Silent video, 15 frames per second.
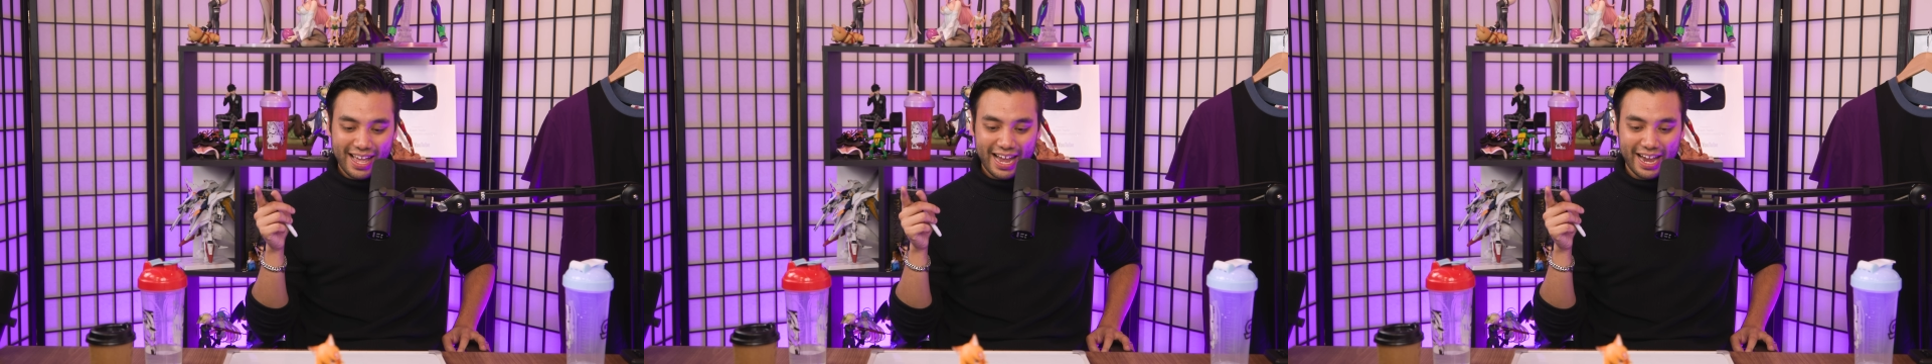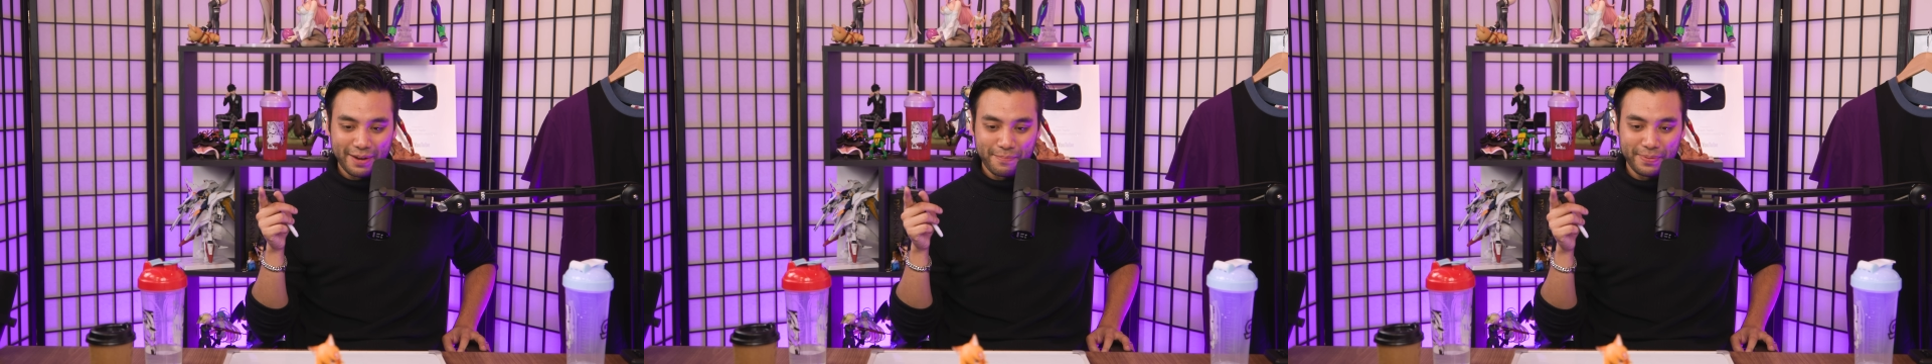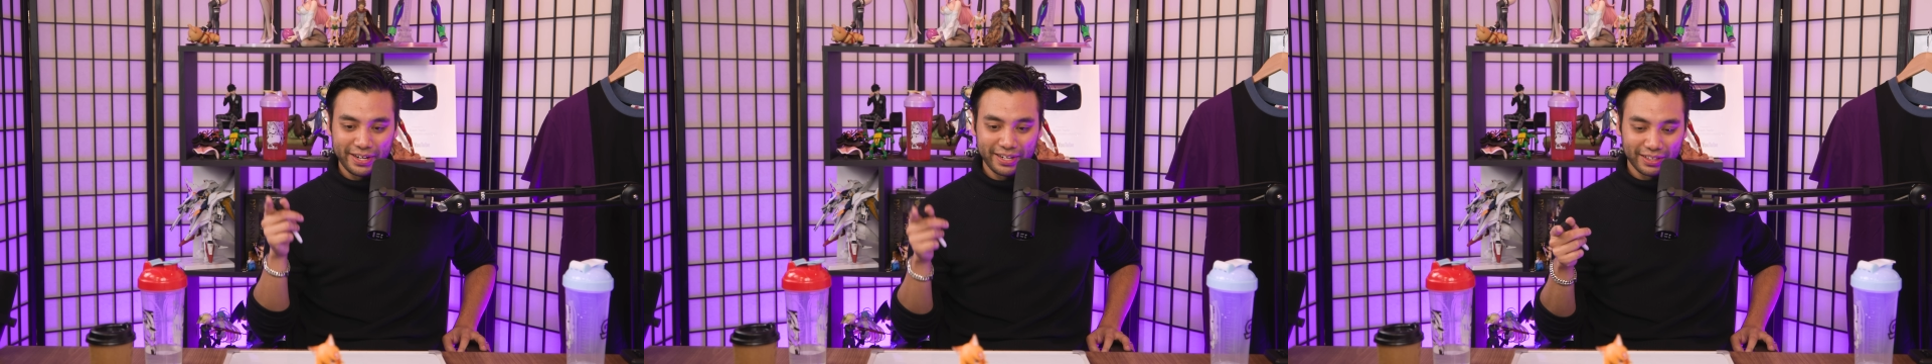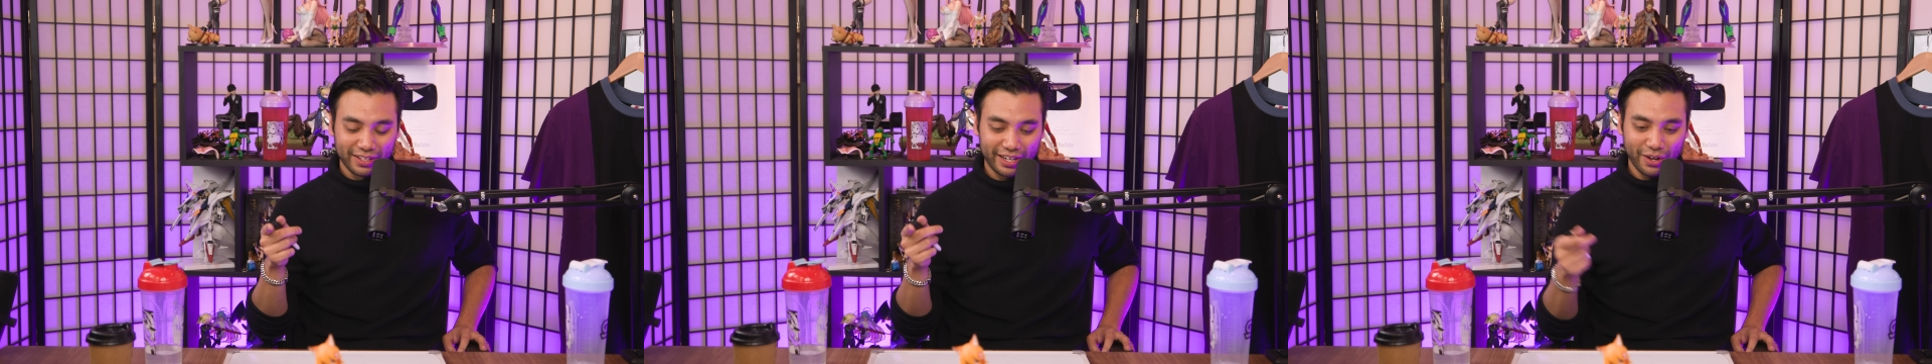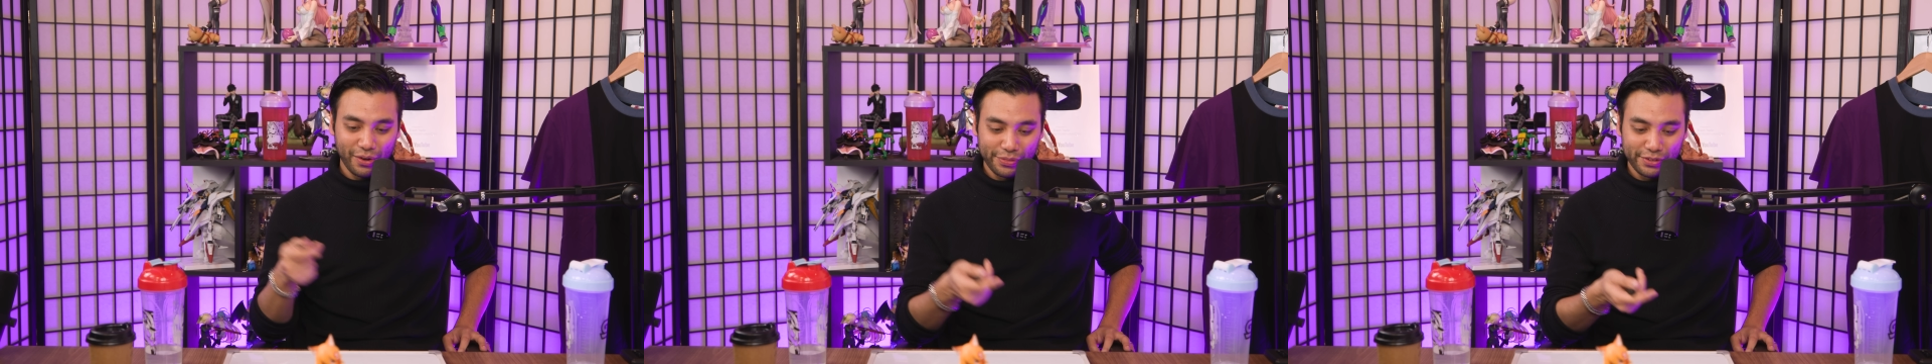and being
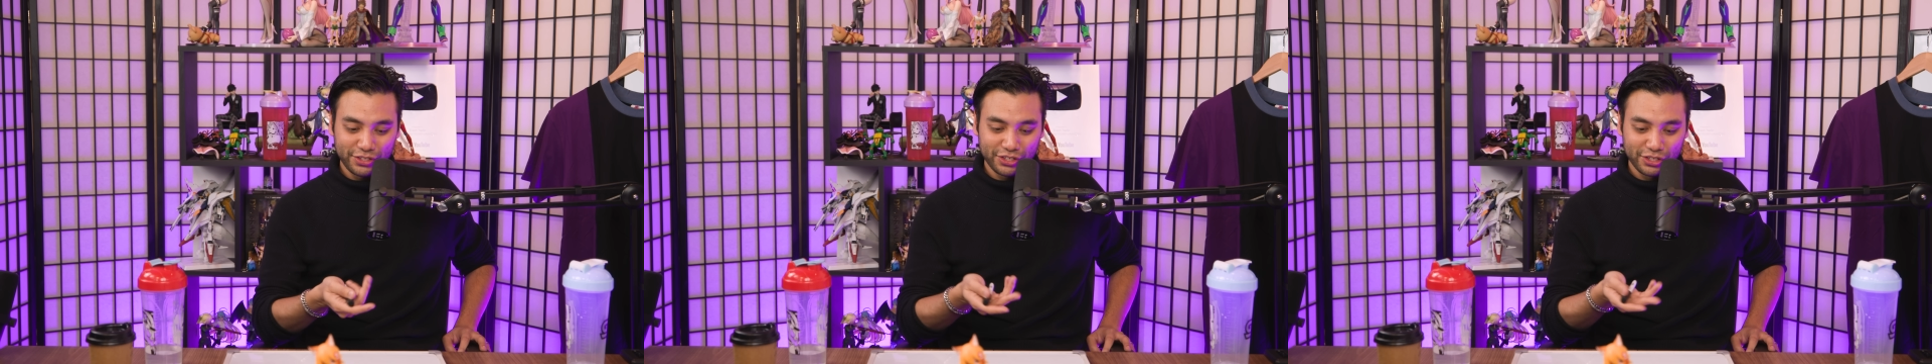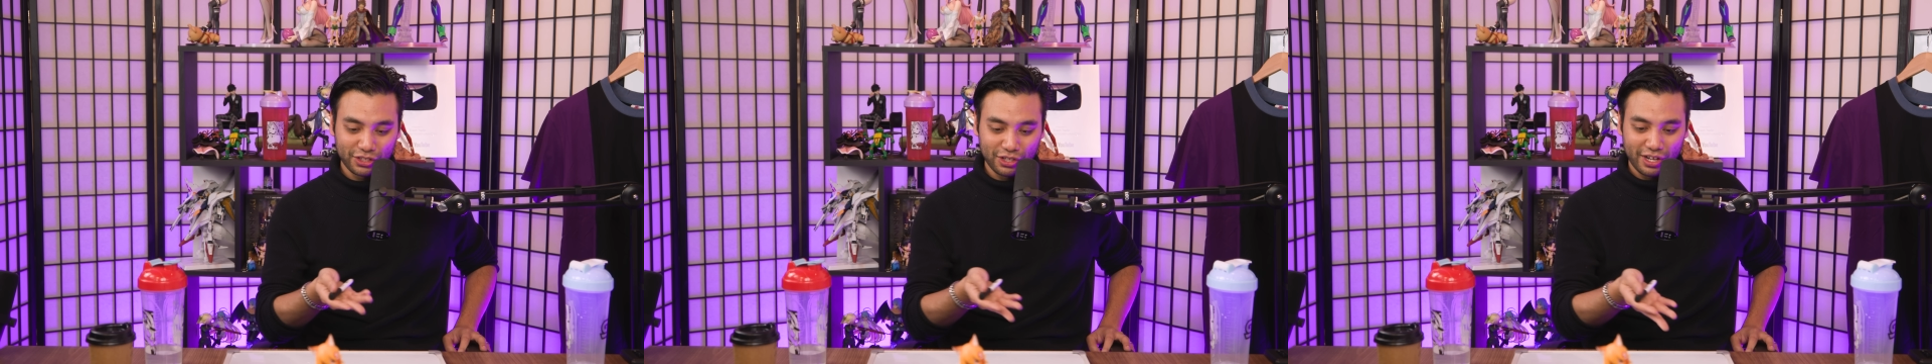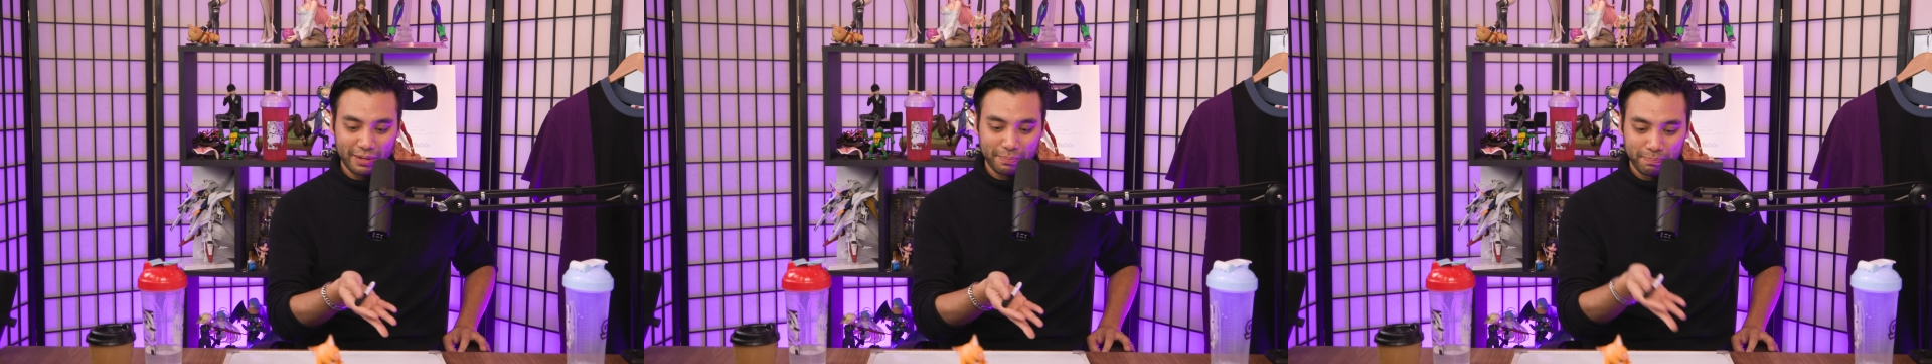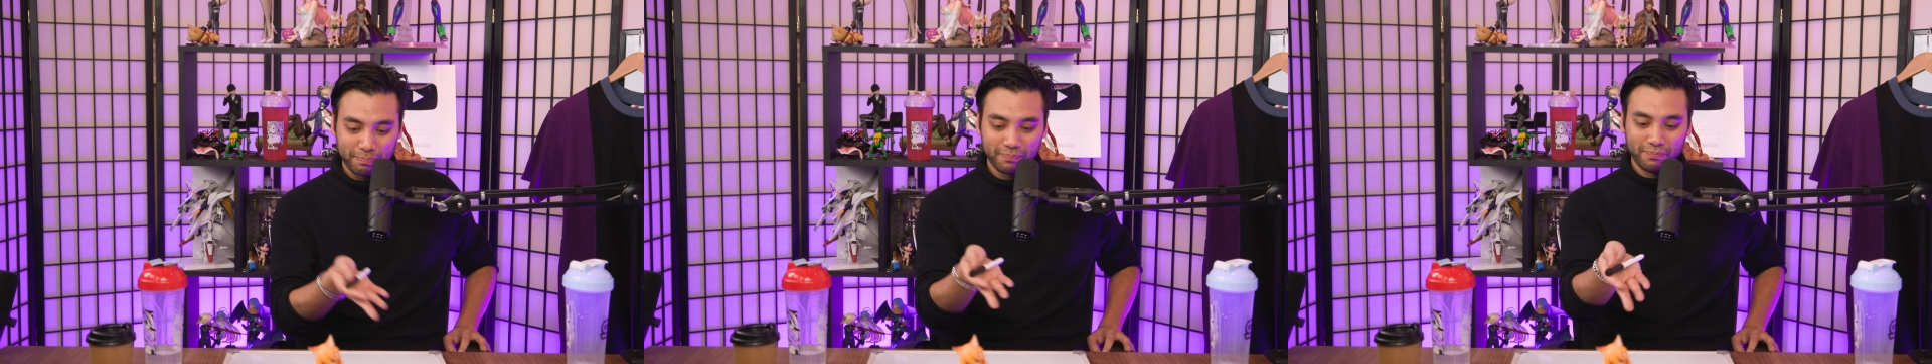like, oh, this is like